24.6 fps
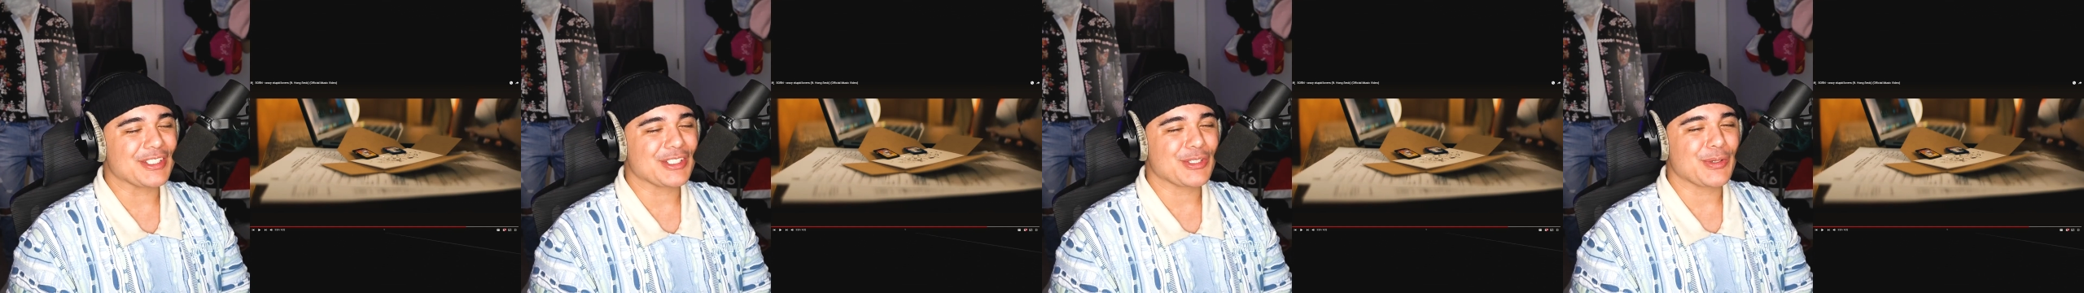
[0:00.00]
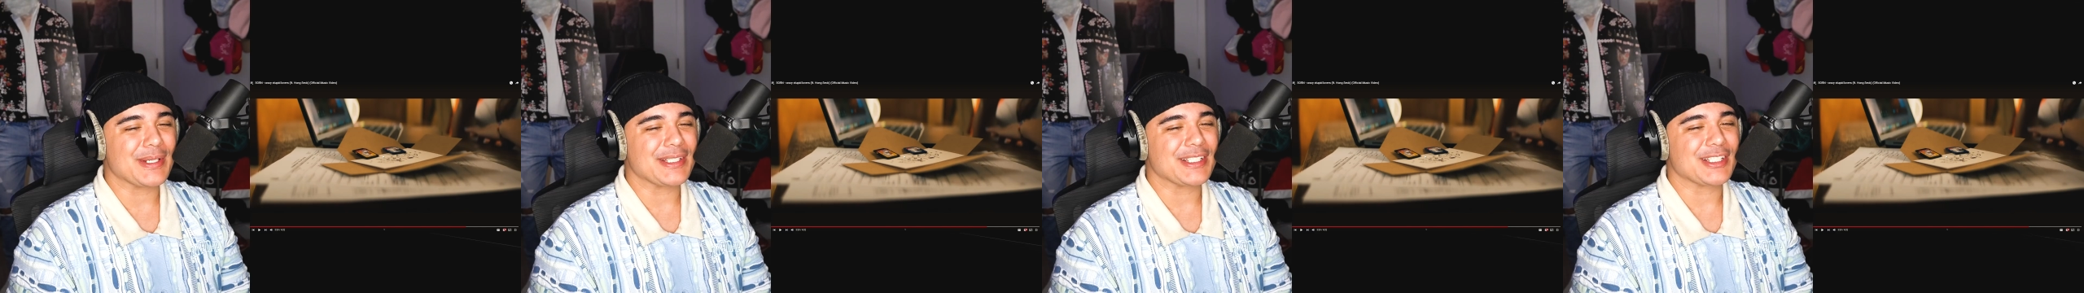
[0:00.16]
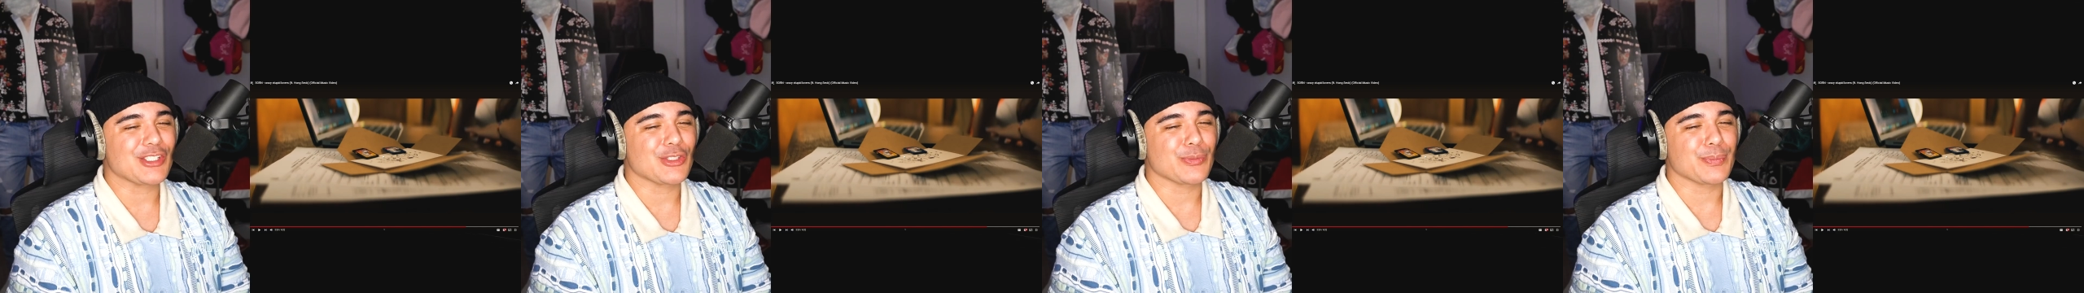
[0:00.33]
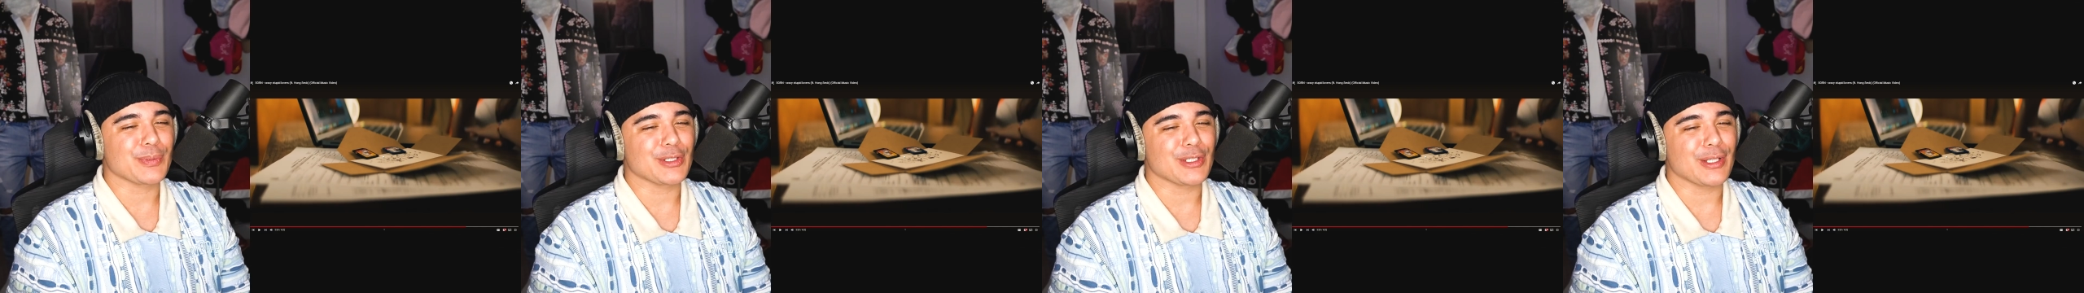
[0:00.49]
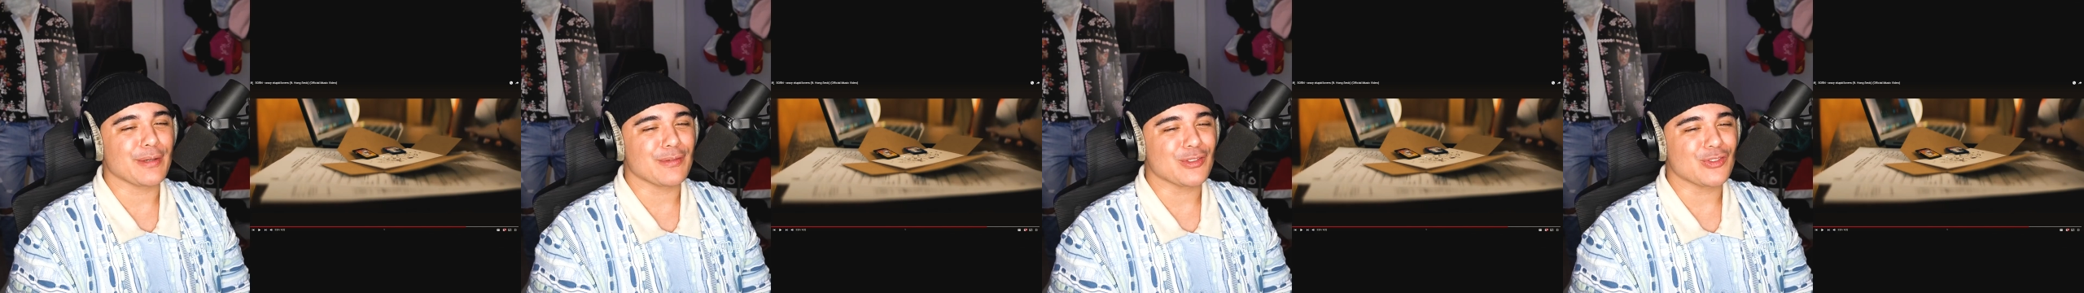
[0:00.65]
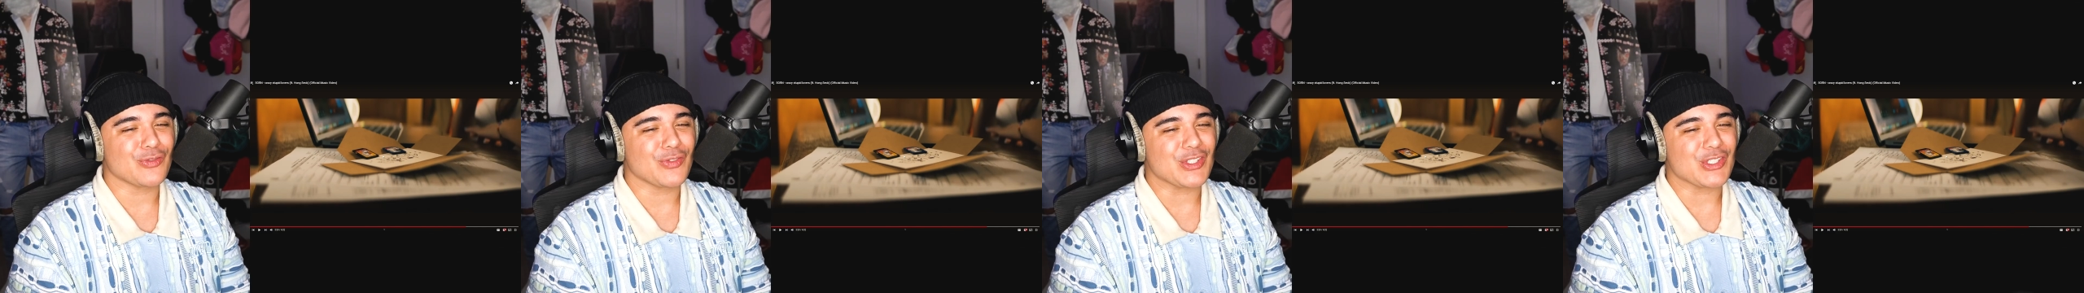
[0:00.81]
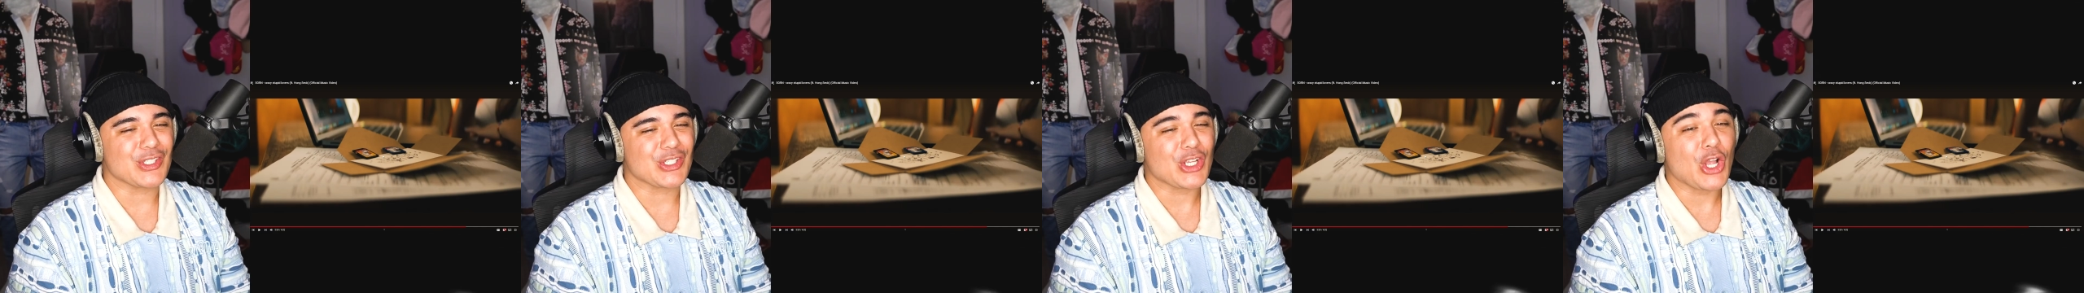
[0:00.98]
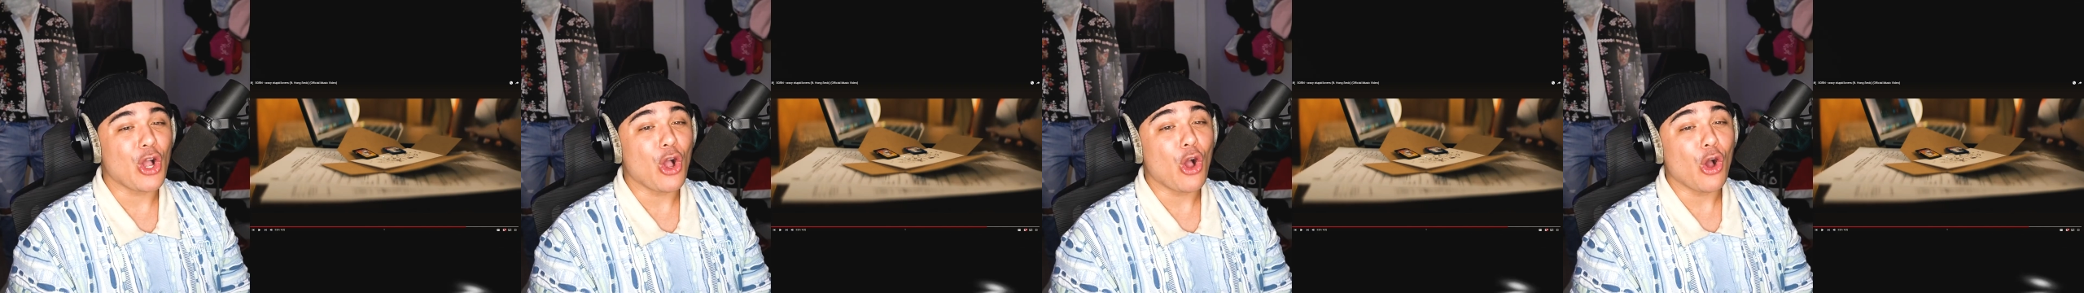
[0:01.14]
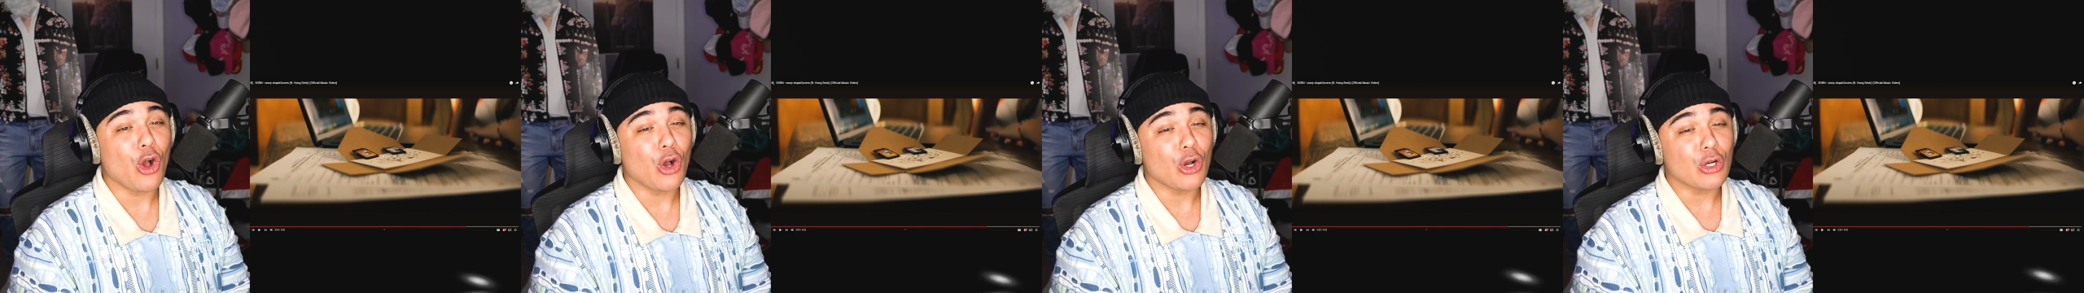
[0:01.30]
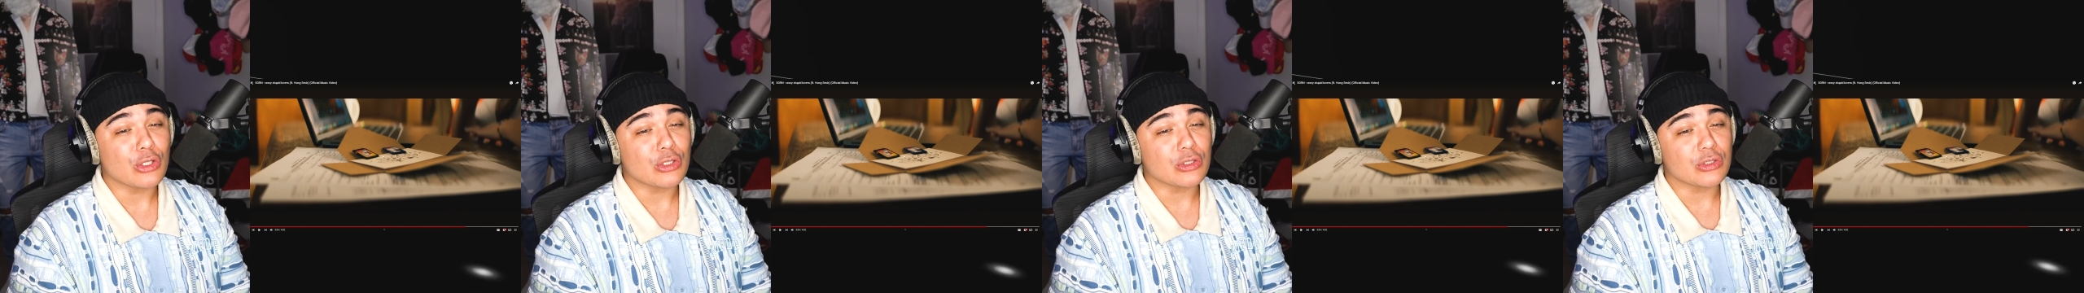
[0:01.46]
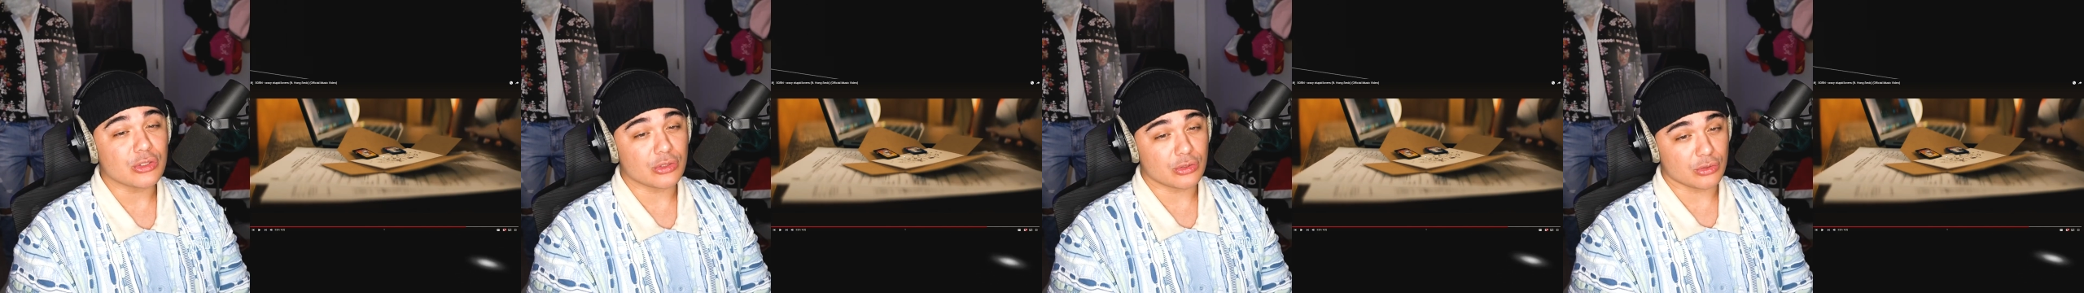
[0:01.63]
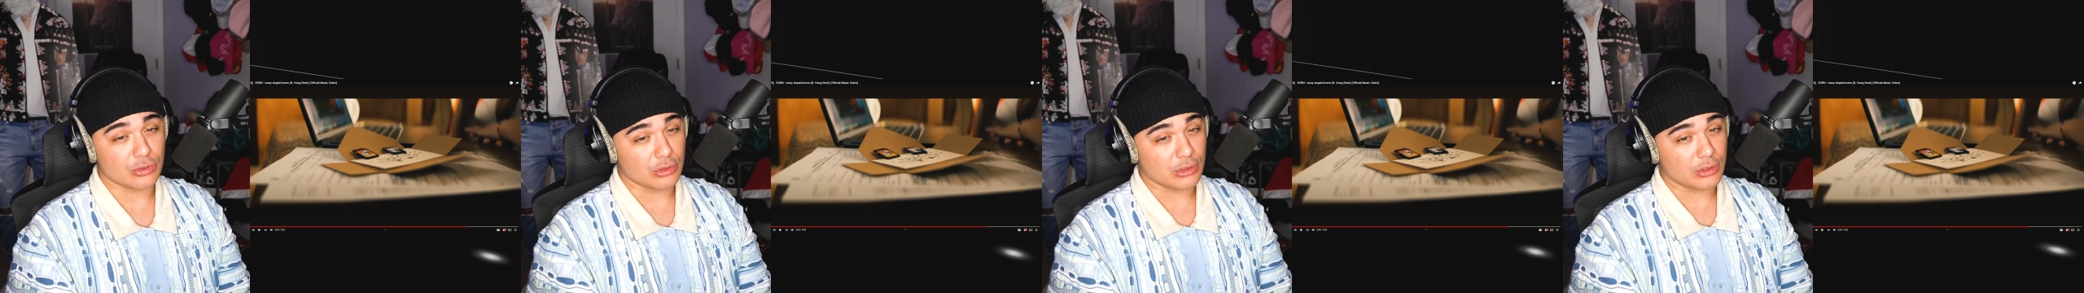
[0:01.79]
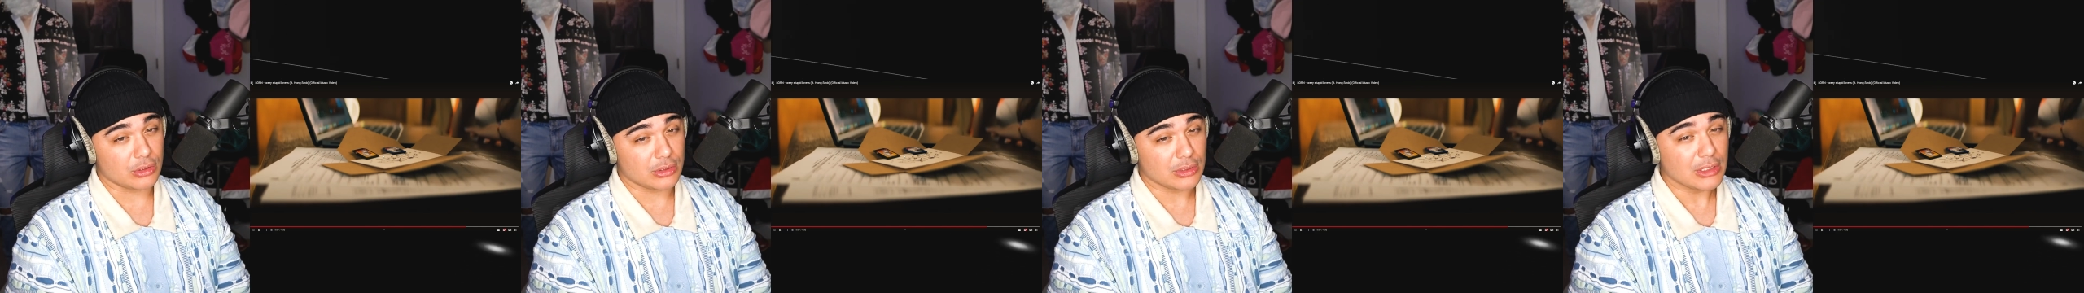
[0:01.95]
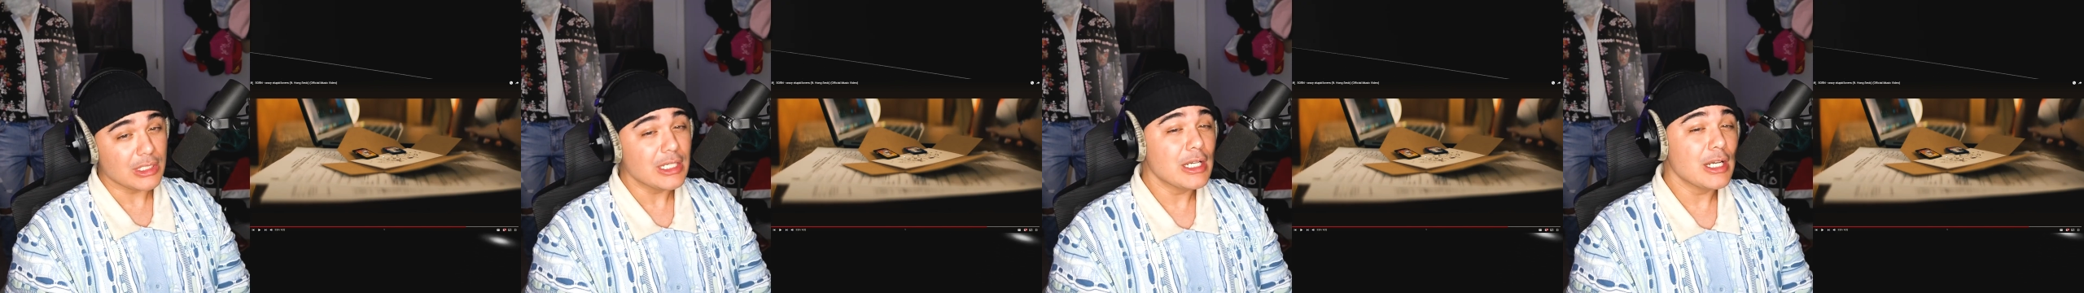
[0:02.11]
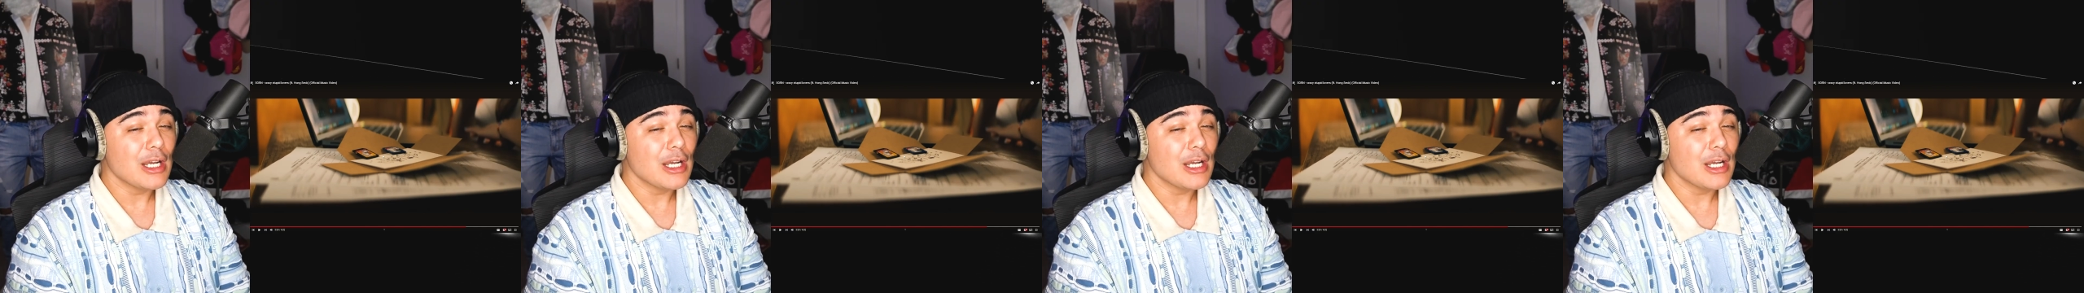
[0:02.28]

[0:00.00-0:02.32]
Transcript: Crazy Stupid Lovers featuring Hong Seok.